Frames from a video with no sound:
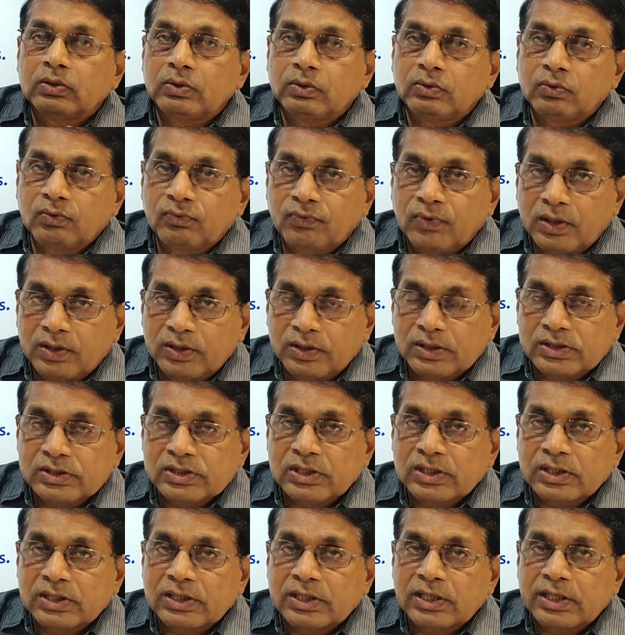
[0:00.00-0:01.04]
two fathers
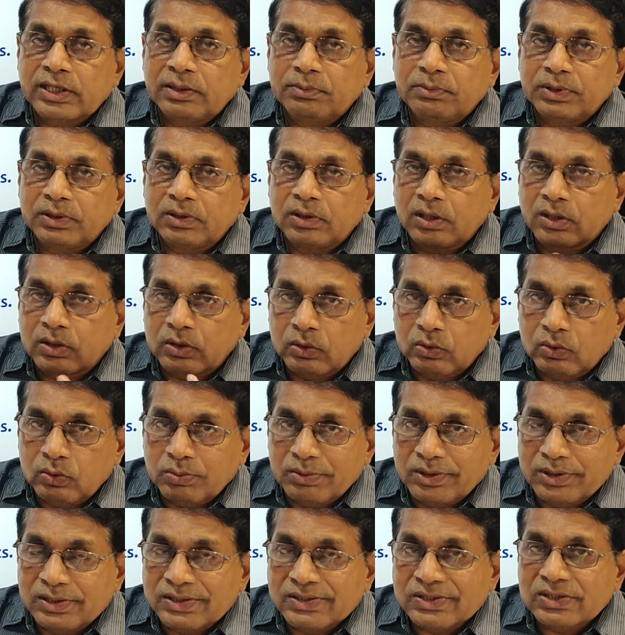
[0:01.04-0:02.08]
are claiming or two
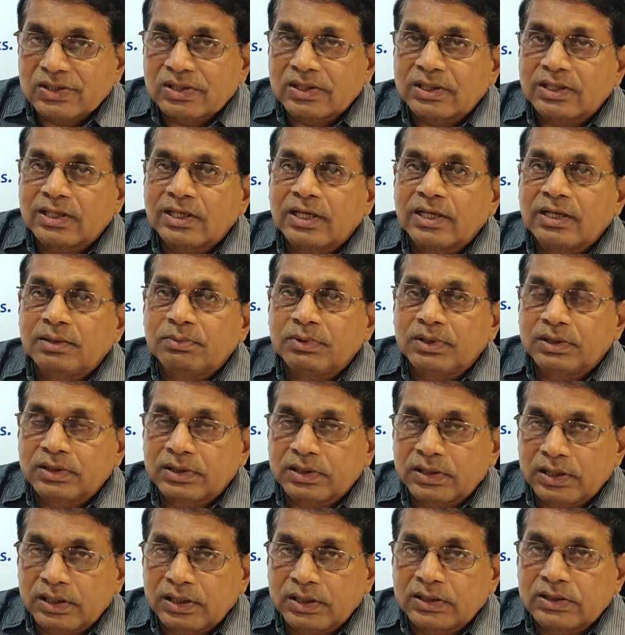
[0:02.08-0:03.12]
mothers are claiming
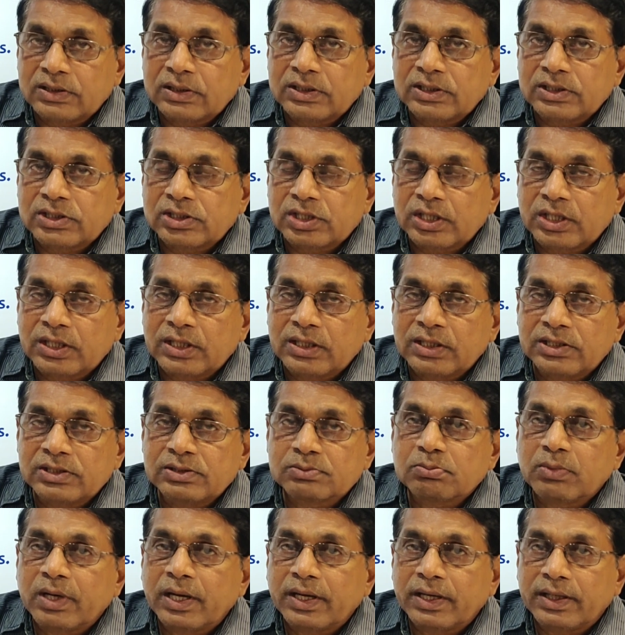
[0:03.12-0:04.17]
that the child is
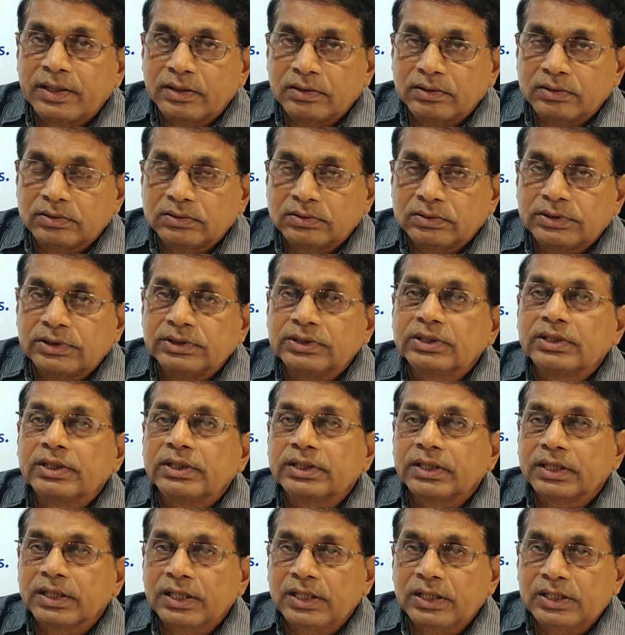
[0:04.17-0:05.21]
mine. In
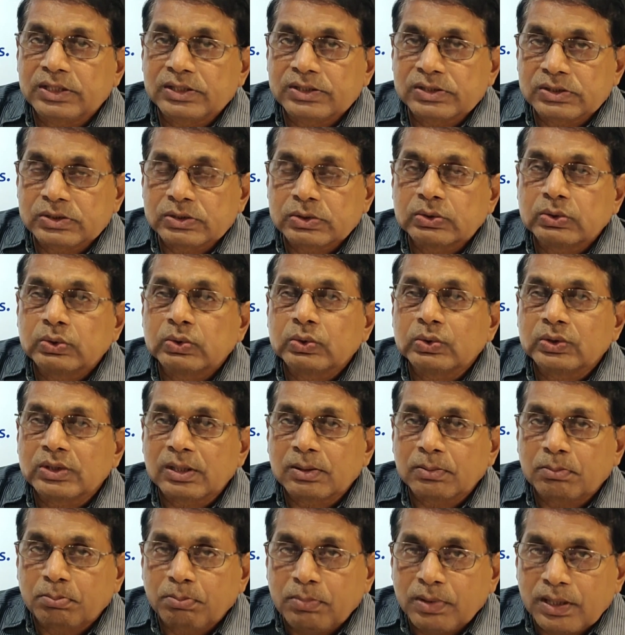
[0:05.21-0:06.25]
that case, through
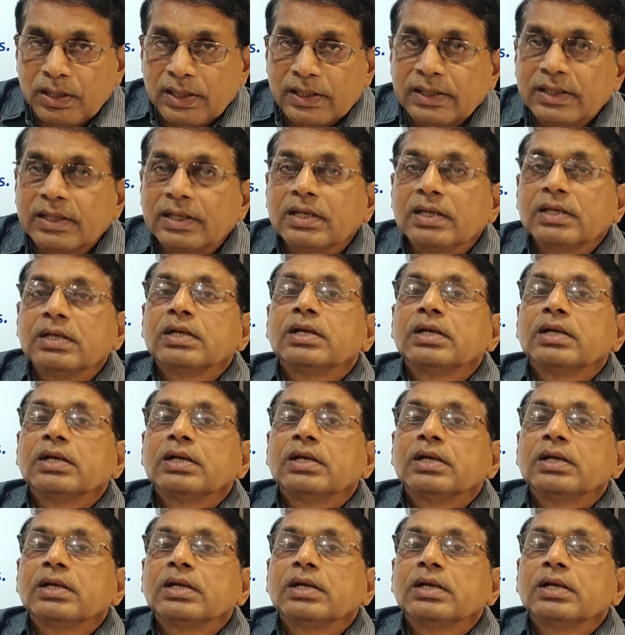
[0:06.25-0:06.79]
the blood